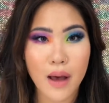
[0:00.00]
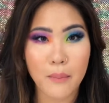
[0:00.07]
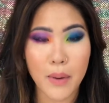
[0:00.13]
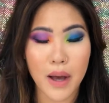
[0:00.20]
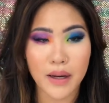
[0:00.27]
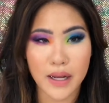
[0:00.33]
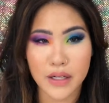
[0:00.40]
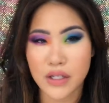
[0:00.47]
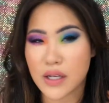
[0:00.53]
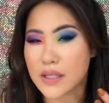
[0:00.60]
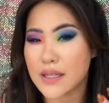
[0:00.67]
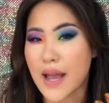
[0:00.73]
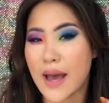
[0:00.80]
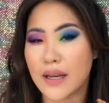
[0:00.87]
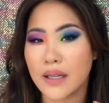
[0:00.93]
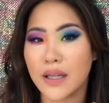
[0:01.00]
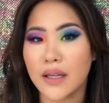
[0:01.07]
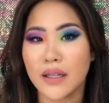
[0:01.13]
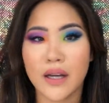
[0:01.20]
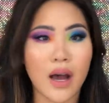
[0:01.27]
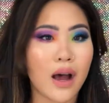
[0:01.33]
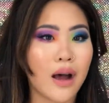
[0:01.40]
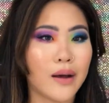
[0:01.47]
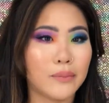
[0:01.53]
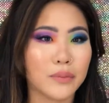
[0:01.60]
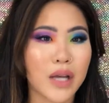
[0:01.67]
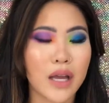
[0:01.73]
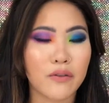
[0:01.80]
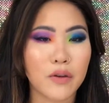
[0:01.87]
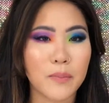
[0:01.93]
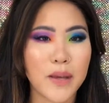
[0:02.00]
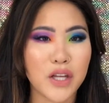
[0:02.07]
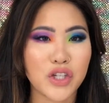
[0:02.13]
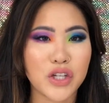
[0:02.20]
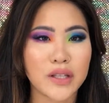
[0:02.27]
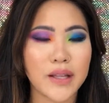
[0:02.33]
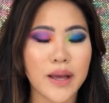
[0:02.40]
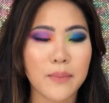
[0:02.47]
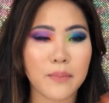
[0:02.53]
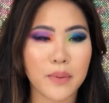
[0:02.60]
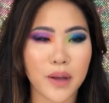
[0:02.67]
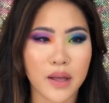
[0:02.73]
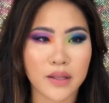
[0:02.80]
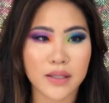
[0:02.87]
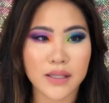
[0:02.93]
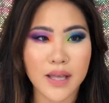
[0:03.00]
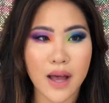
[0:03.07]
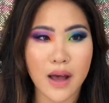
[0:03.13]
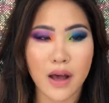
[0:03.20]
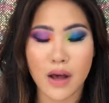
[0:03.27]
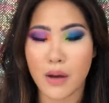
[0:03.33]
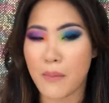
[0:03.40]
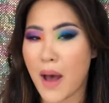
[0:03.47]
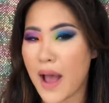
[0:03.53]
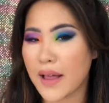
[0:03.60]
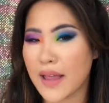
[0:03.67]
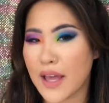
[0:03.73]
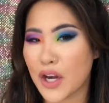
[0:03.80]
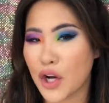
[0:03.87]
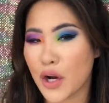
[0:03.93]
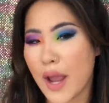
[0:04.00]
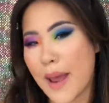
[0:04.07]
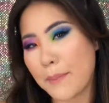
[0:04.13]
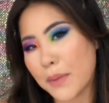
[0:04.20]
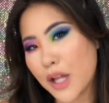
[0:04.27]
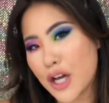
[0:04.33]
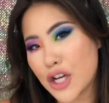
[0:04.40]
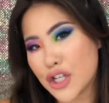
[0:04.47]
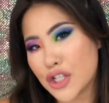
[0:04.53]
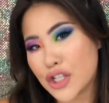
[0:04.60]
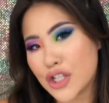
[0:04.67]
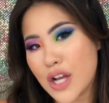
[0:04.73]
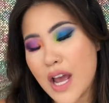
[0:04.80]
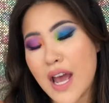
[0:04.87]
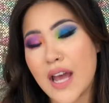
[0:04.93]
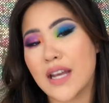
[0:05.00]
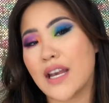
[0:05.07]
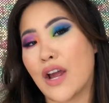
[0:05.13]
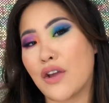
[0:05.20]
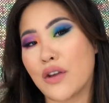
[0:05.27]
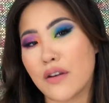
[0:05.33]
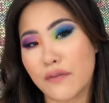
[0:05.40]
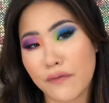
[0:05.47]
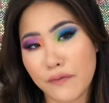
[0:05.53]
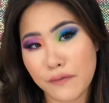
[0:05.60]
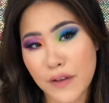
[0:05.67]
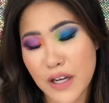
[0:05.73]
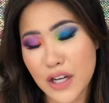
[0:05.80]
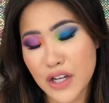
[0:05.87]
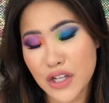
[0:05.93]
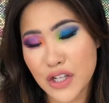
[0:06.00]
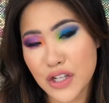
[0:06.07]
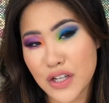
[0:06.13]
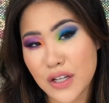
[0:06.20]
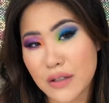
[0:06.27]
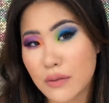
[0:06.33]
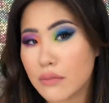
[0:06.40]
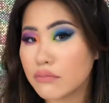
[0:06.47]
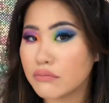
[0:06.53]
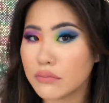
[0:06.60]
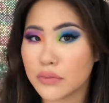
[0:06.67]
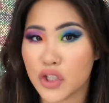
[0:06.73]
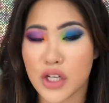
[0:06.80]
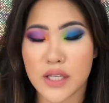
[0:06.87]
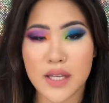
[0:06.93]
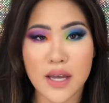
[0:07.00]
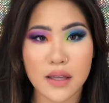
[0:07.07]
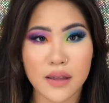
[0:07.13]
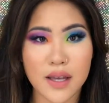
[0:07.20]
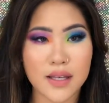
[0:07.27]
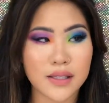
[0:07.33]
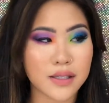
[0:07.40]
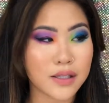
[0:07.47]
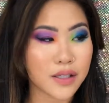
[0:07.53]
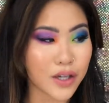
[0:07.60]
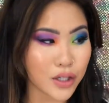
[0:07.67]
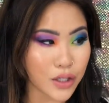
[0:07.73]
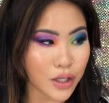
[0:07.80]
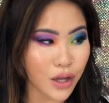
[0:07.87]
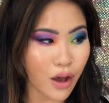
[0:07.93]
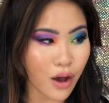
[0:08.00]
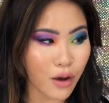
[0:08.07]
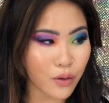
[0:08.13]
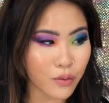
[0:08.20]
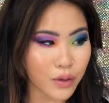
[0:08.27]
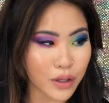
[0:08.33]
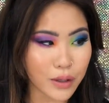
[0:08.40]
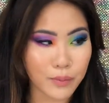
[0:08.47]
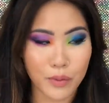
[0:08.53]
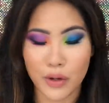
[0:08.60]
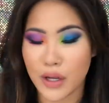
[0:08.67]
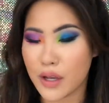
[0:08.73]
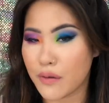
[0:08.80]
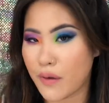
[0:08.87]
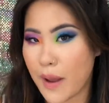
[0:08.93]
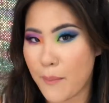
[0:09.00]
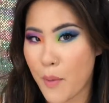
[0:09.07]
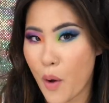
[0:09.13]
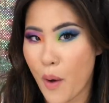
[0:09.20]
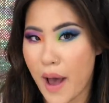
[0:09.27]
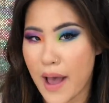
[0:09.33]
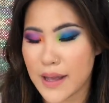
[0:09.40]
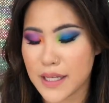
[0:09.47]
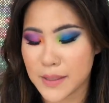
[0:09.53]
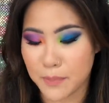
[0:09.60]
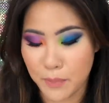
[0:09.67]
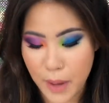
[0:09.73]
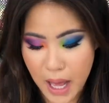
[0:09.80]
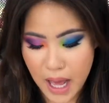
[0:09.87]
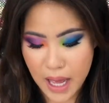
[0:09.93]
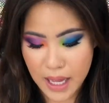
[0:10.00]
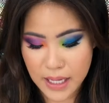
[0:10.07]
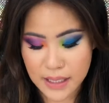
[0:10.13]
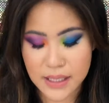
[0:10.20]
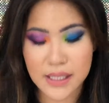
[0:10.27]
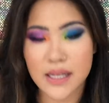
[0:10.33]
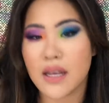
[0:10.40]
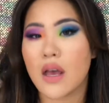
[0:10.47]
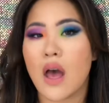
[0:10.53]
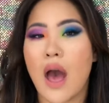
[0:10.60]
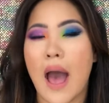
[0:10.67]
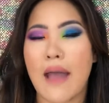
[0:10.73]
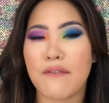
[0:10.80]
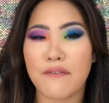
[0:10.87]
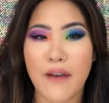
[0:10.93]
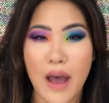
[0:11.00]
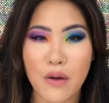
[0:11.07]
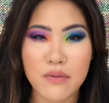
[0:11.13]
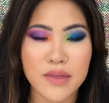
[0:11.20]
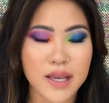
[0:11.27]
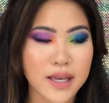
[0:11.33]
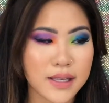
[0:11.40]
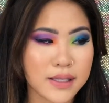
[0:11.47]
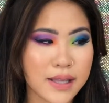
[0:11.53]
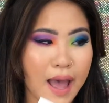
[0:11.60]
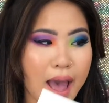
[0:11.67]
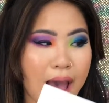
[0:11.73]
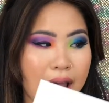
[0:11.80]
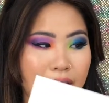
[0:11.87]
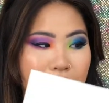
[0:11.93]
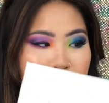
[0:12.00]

But I just added kind of a peachy lip, some highlighter, and blush. Now you can finish just like this. It's good to go. Really pretty rainbow eyes. But I found these at